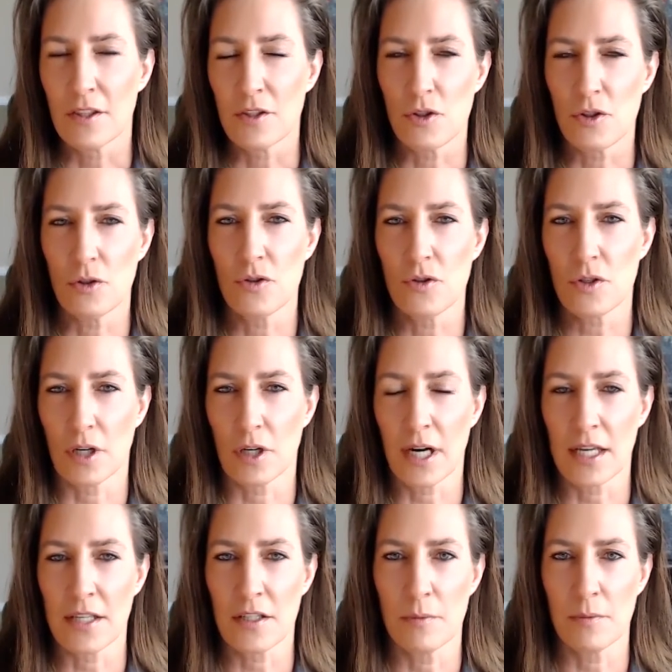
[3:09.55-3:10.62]
the students are
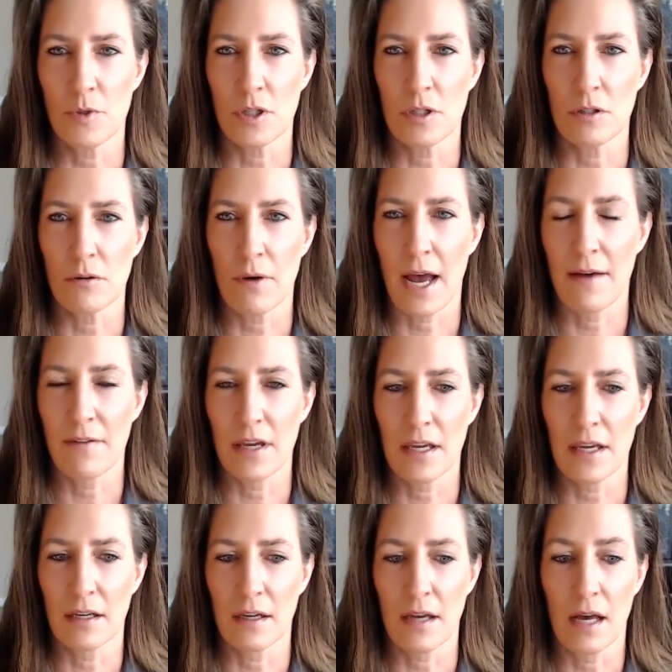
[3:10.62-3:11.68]
accustomed to
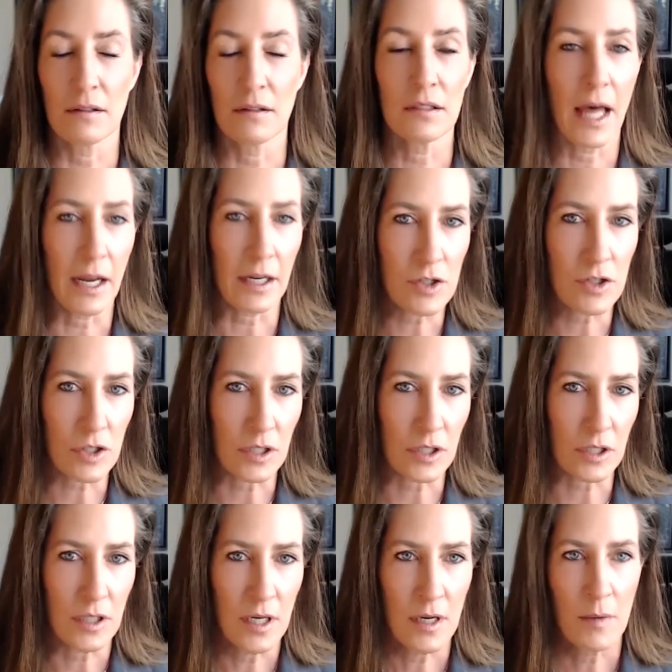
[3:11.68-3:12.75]
having a
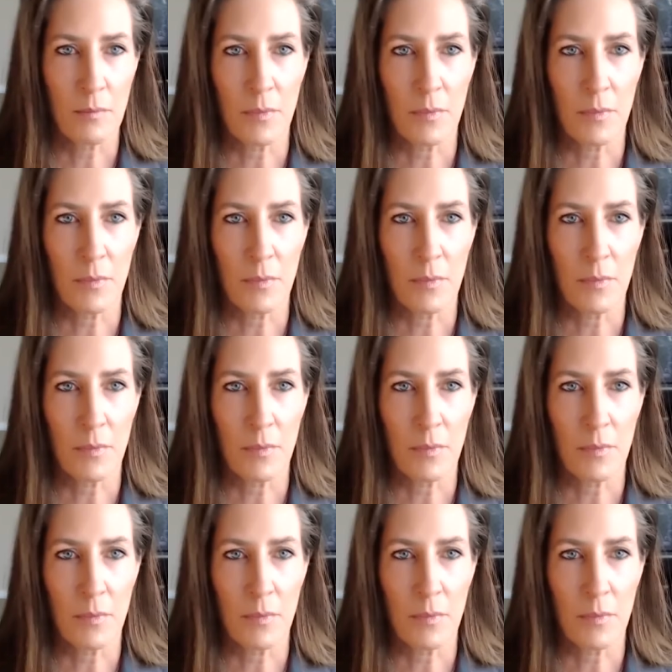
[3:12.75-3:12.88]
lecture,